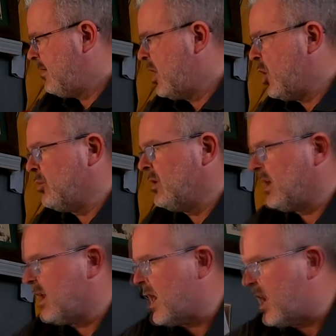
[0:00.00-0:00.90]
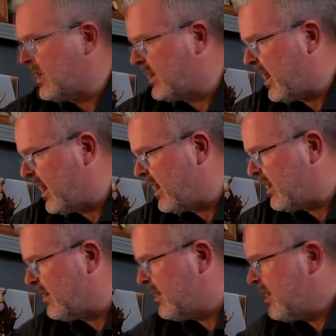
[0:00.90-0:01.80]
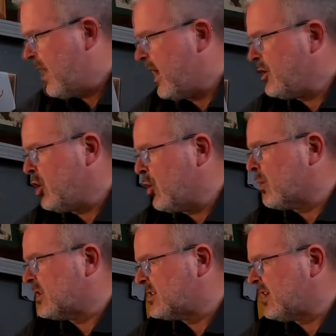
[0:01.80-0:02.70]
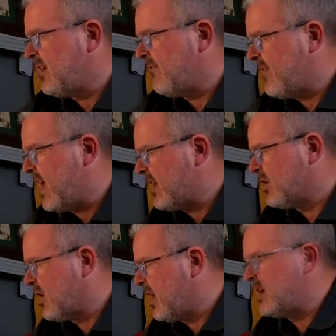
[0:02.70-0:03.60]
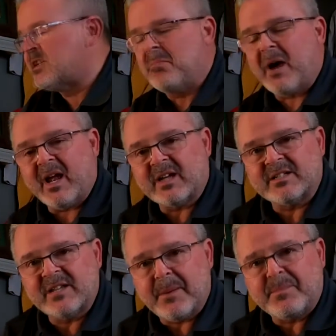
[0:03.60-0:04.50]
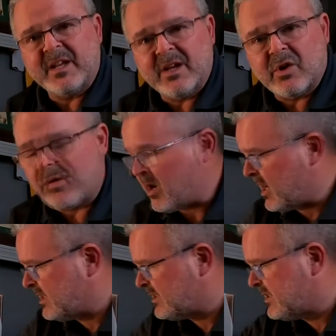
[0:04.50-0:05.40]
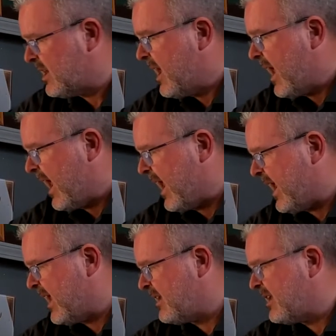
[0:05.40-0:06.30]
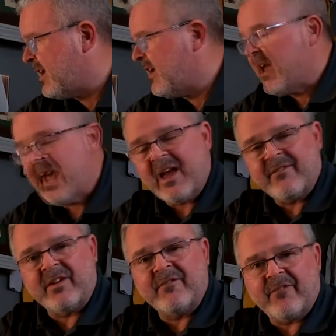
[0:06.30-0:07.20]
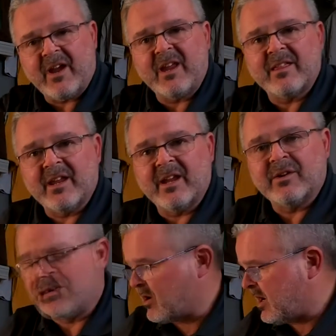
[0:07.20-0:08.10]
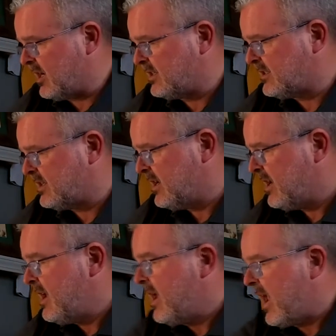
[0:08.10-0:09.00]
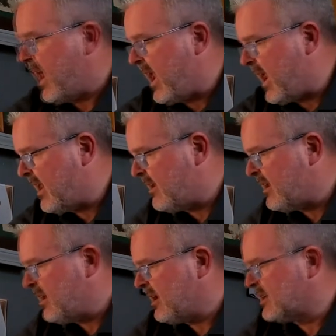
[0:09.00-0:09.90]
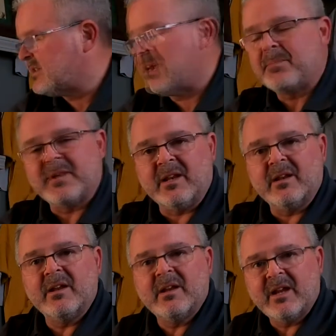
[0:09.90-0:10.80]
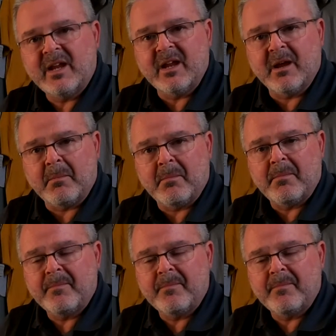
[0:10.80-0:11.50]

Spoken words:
Only God can. And you receive that grace by accepting Christ and having faith in Christ and accepting Him.